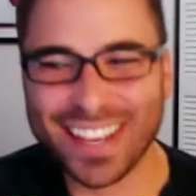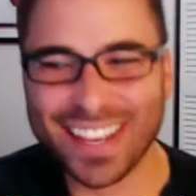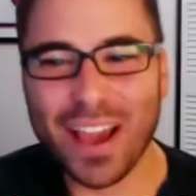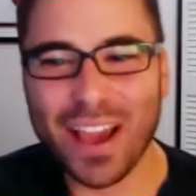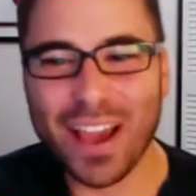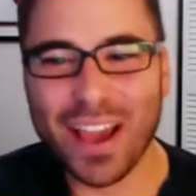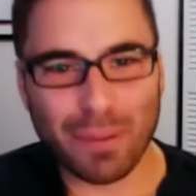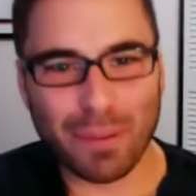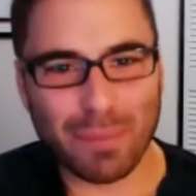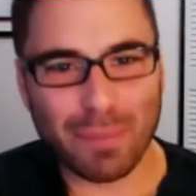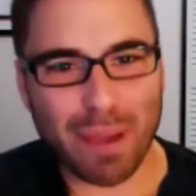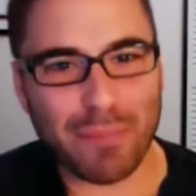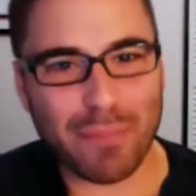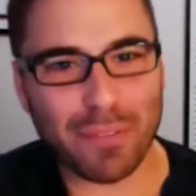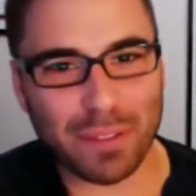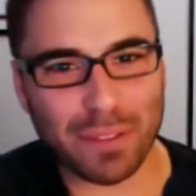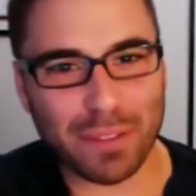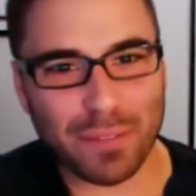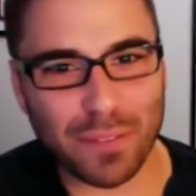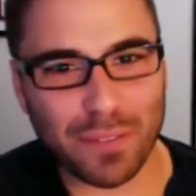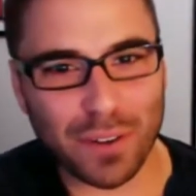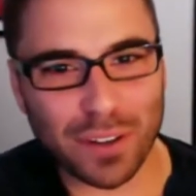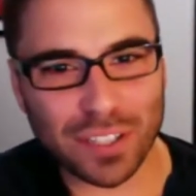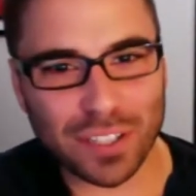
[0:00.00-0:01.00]
we met for the
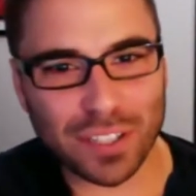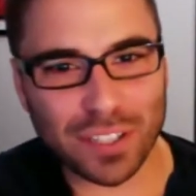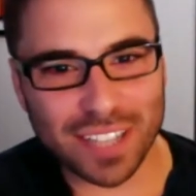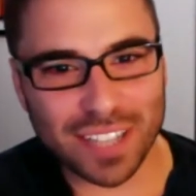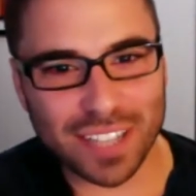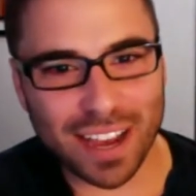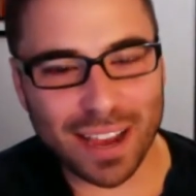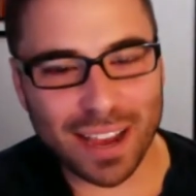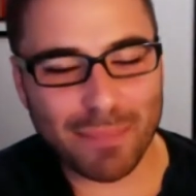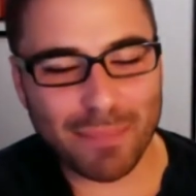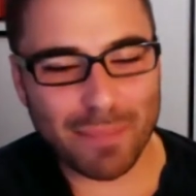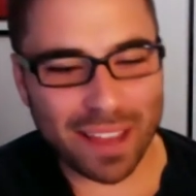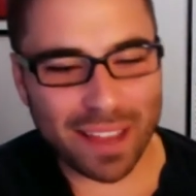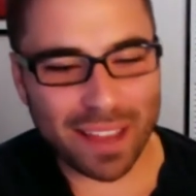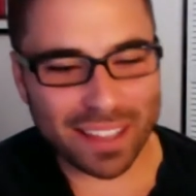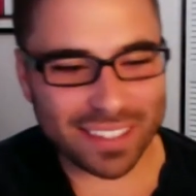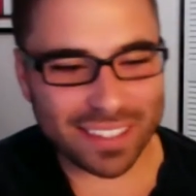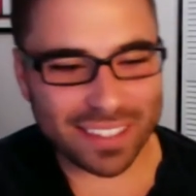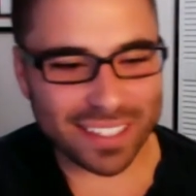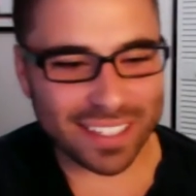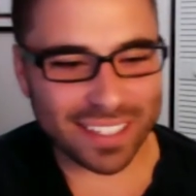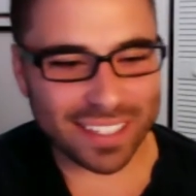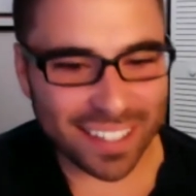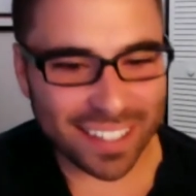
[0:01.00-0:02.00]
first time at
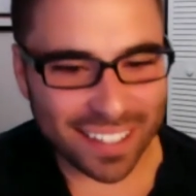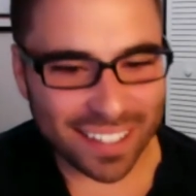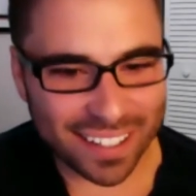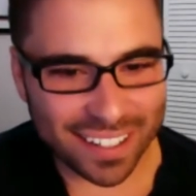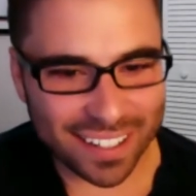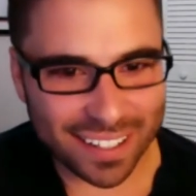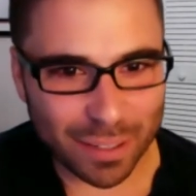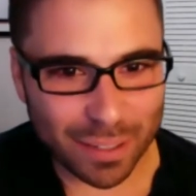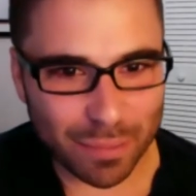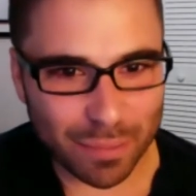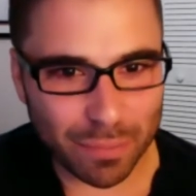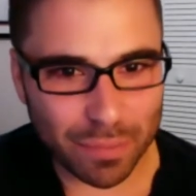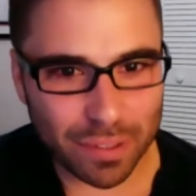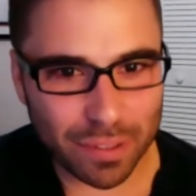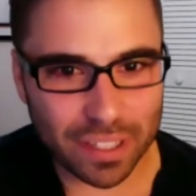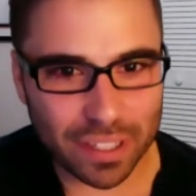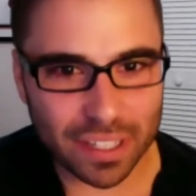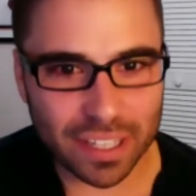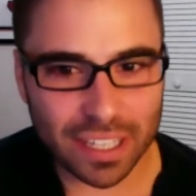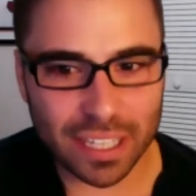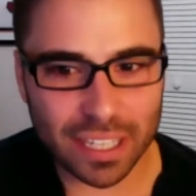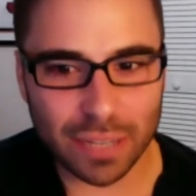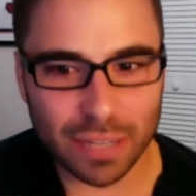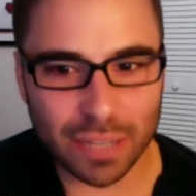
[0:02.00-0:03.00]
the, uh, the, the
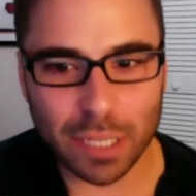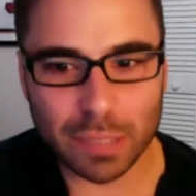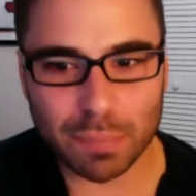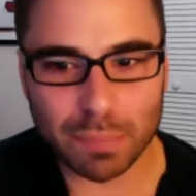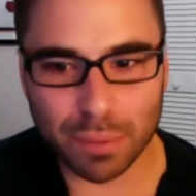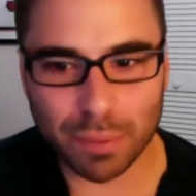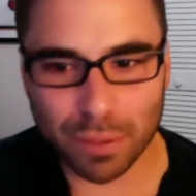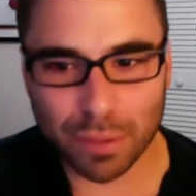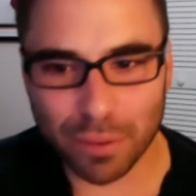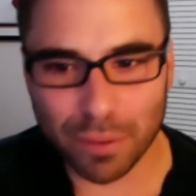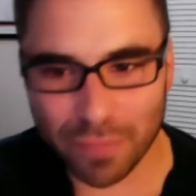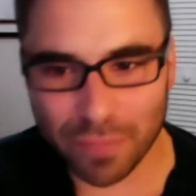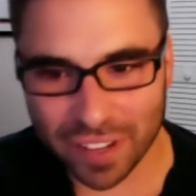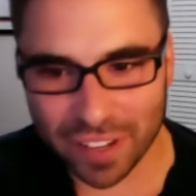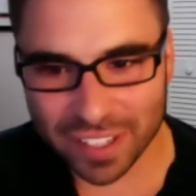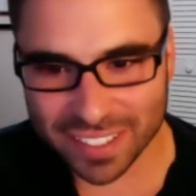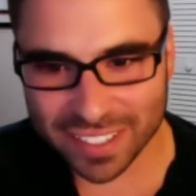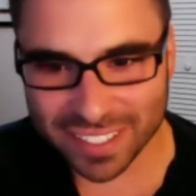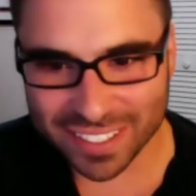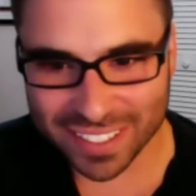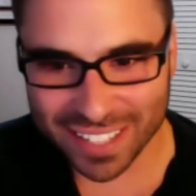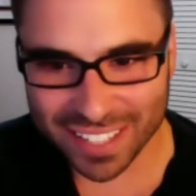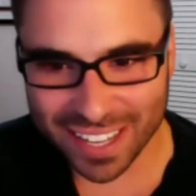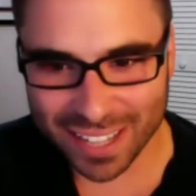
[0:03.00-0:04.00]
Key West Brew Fest
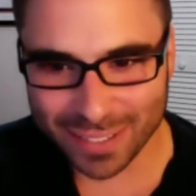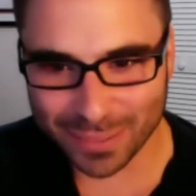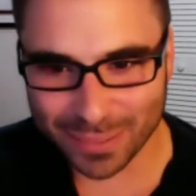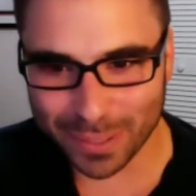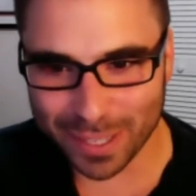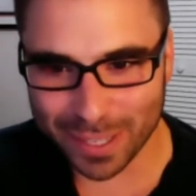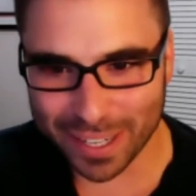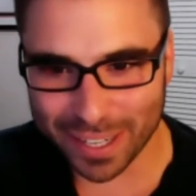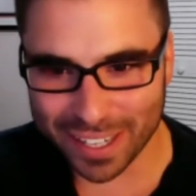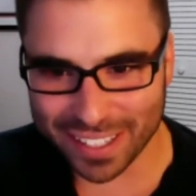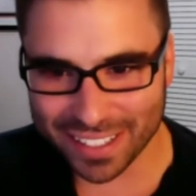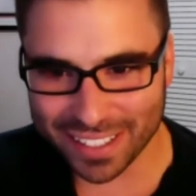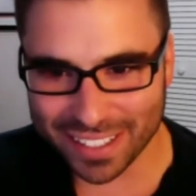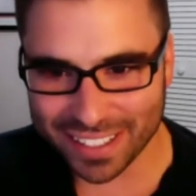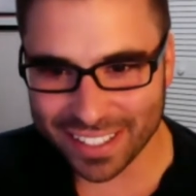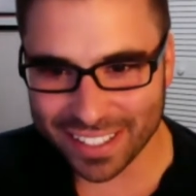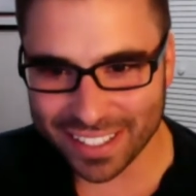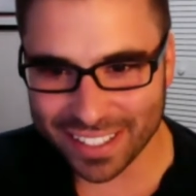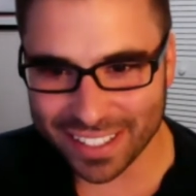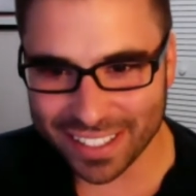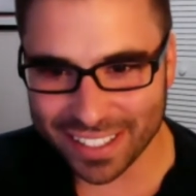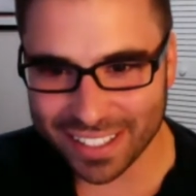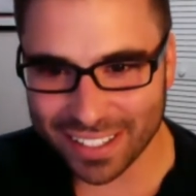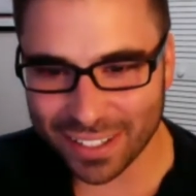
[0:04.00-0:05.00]
this last weekend
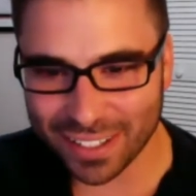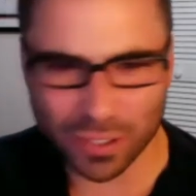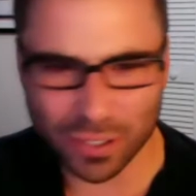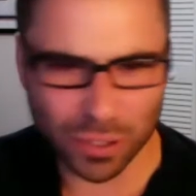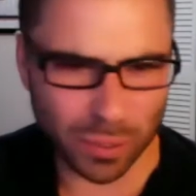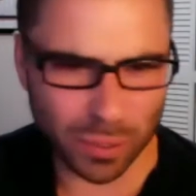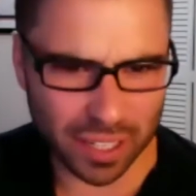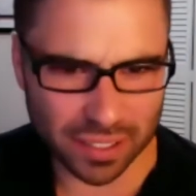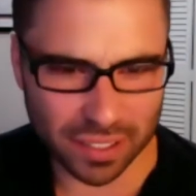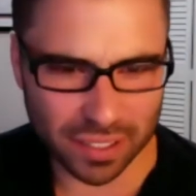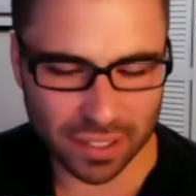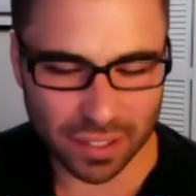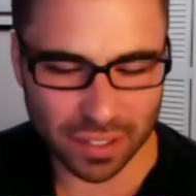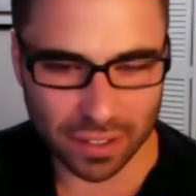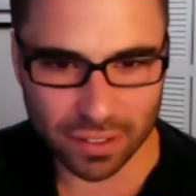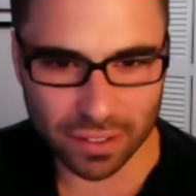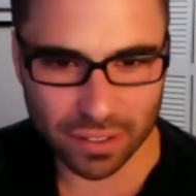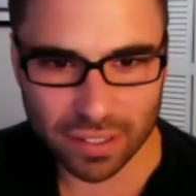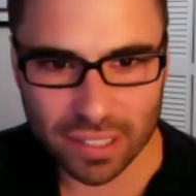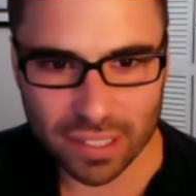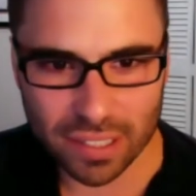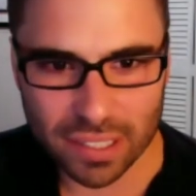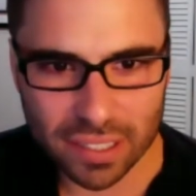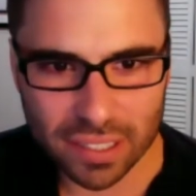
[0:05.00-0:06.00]
or two weekends
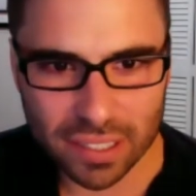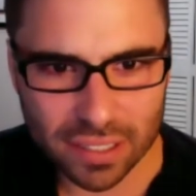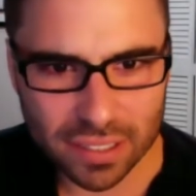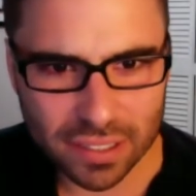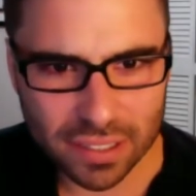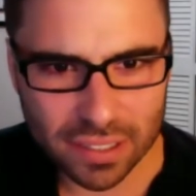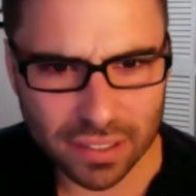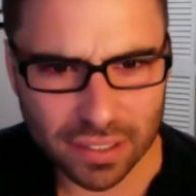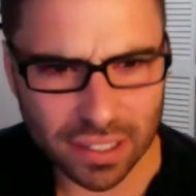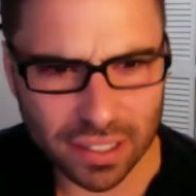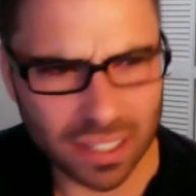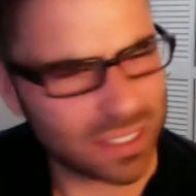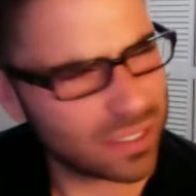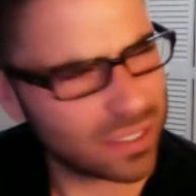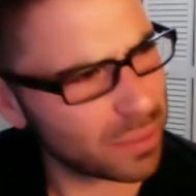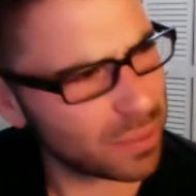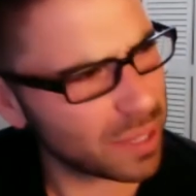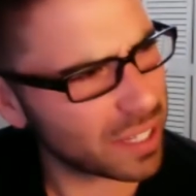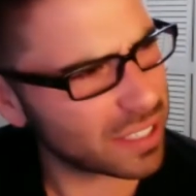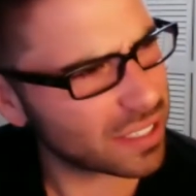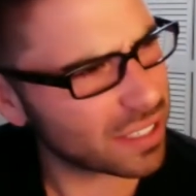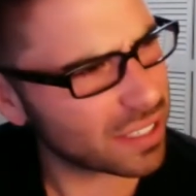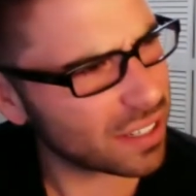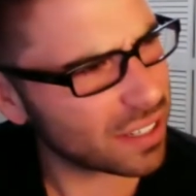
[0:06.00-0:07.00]
ago. Right, two
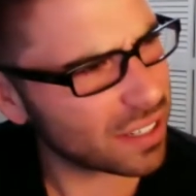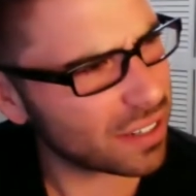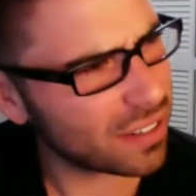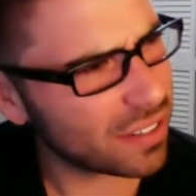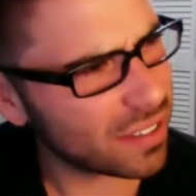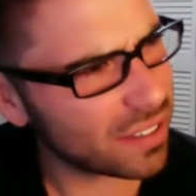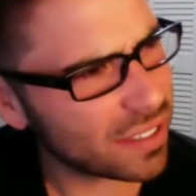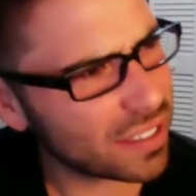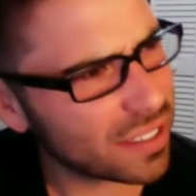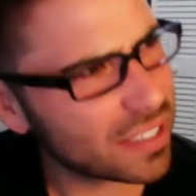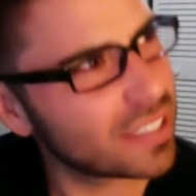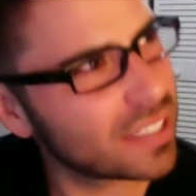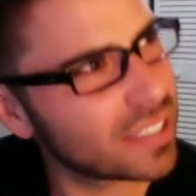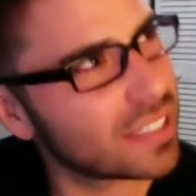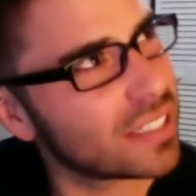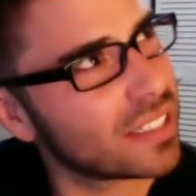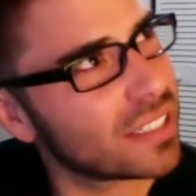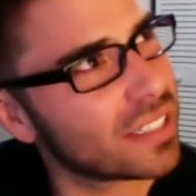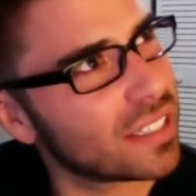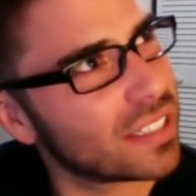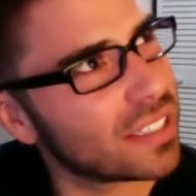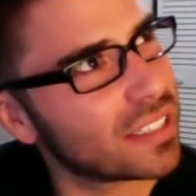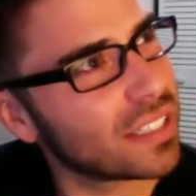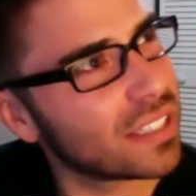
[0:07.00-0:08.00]
weekends ago.
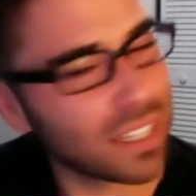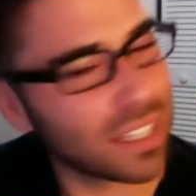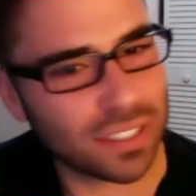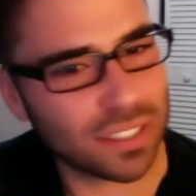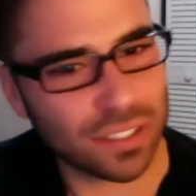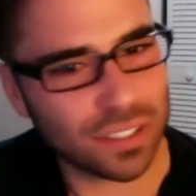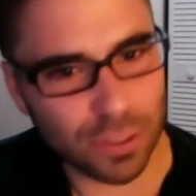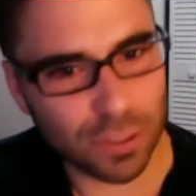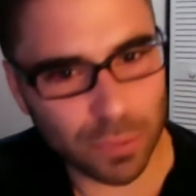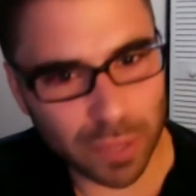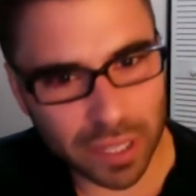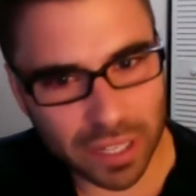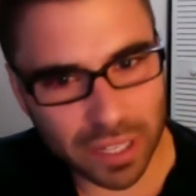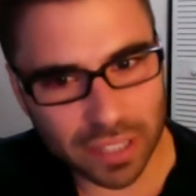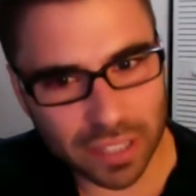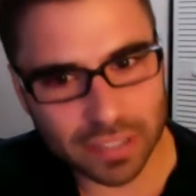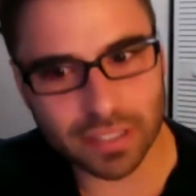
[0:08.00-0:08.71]
Yes, two yeah. weekends